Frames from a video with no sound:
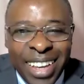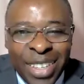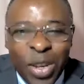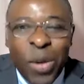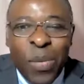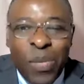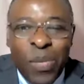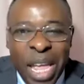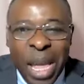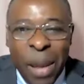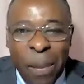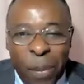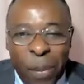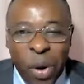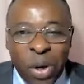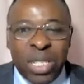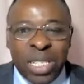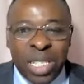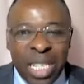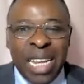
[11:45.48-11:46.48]
Don't be a
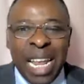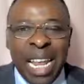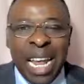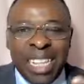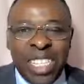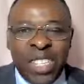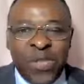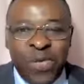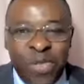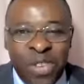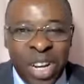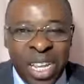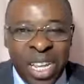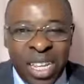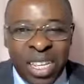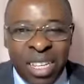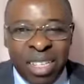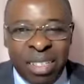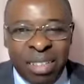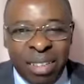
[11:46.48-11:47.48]
person that is
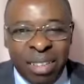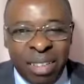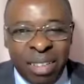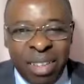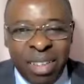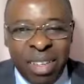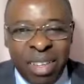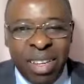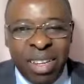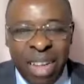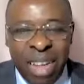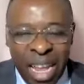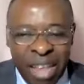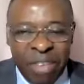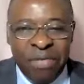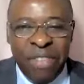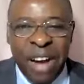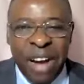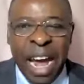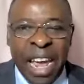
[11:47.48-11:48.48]
free.
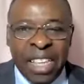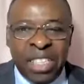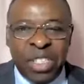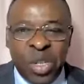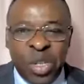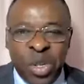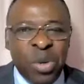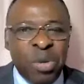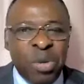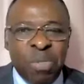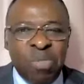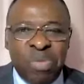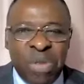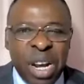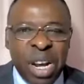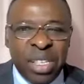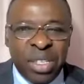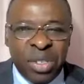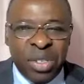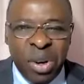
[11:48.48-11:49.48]
They invite you,
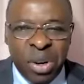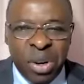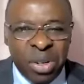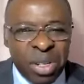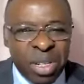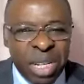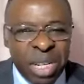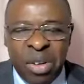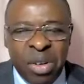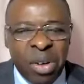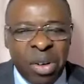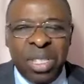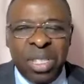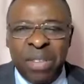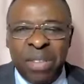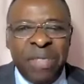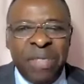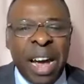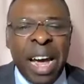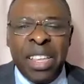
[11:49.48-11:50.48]
praise God. They don't
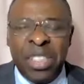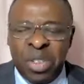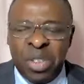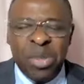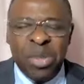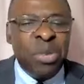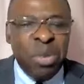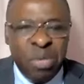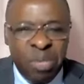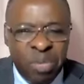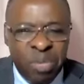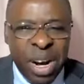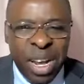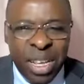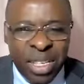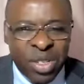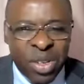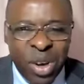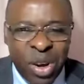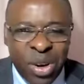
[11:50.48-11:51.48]
invite you,
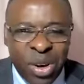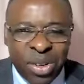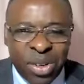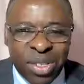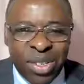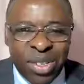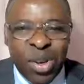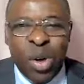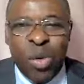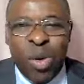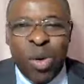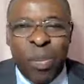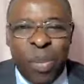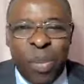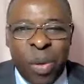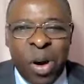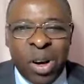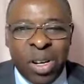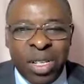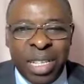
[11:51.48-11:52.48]
praise God. You know
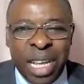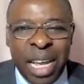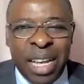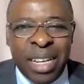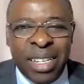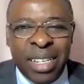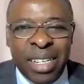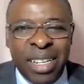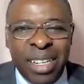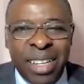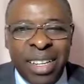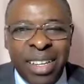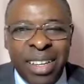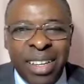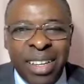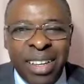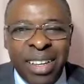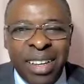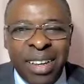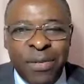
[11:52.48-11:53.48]
what Paul said?
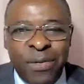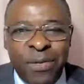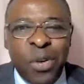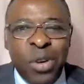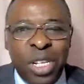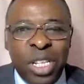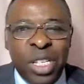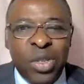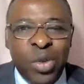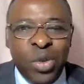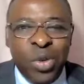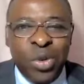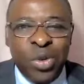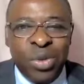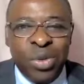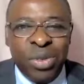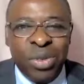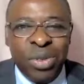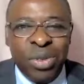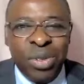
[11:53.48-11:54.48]
Food is
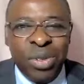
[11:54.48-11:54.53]
good.